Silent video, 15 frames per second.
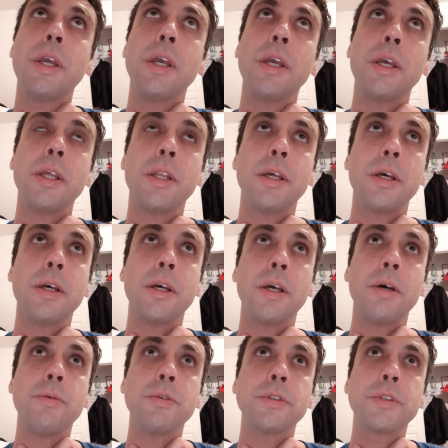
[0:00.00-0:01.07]
And uh,
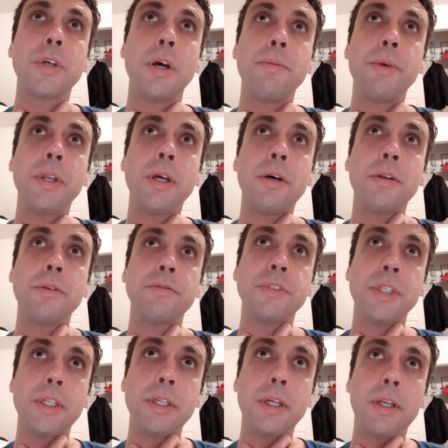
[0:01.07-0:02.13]
I was coming out of
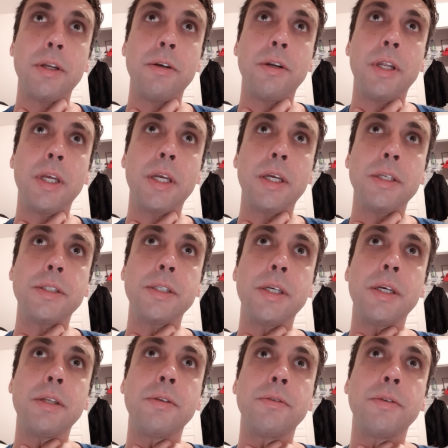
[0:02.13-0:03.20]
Saint Clair, like I
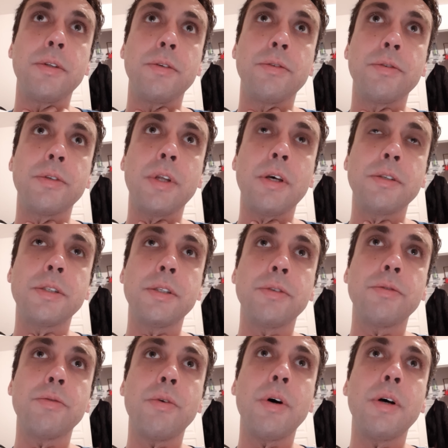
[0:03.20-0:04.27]
said, in two
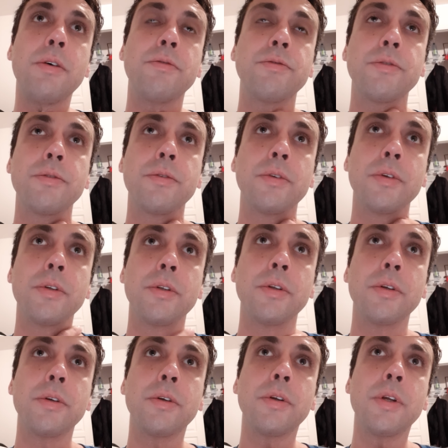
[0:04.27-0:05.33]
thousand twelve.
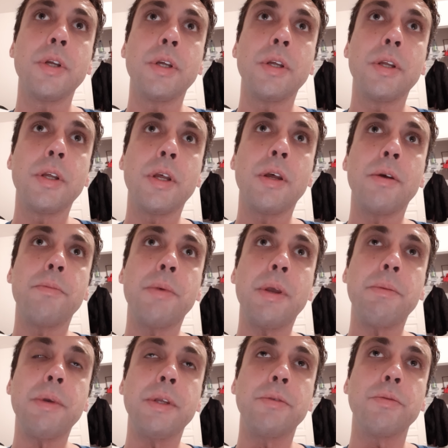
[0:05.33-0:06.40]
Uh, and
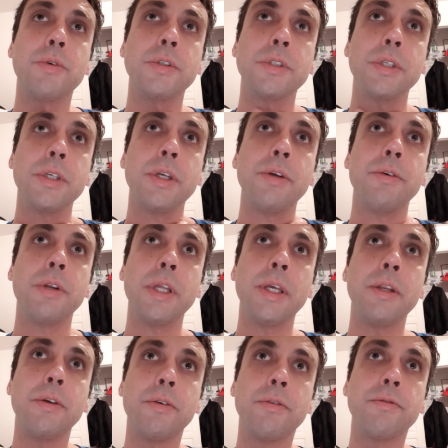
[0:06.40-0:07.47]
maybe it was a year
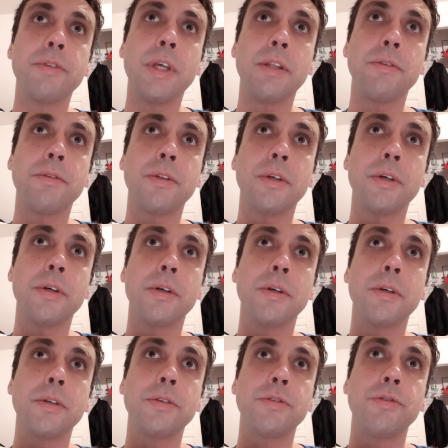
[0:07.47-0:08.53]
later of that
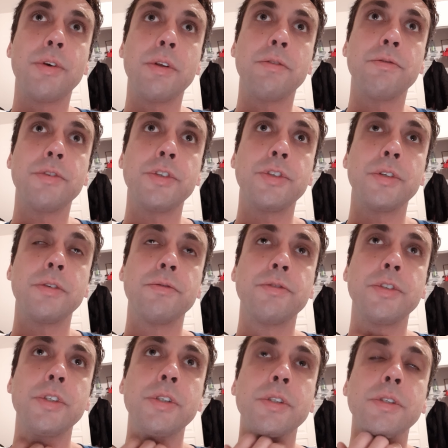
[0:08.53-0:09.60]
uh, trail vision of
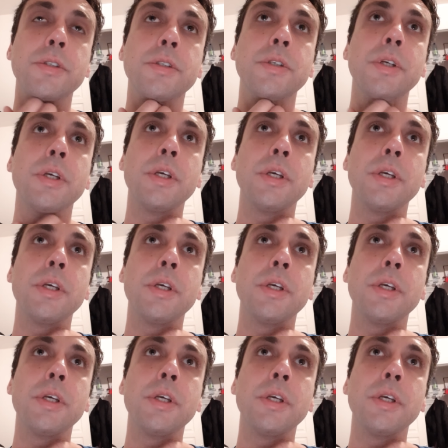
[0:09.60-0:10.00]
Jesus.